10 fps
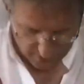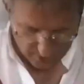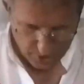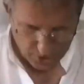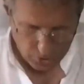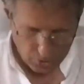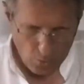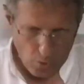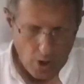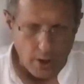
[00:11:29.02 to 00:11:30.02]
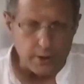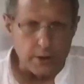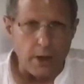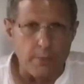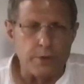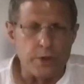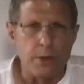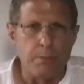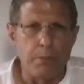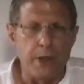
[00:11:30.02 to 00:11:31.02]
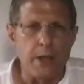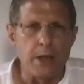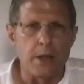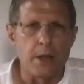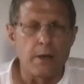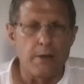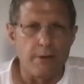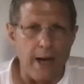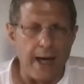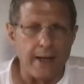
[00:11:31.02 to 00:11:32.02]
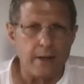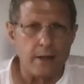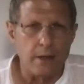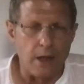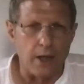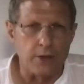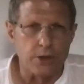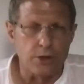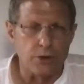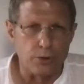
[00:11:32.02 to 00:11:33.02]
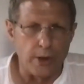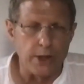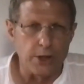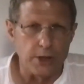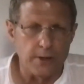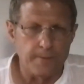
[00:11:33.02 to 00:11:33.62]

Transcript: the koan comes to be that concentration.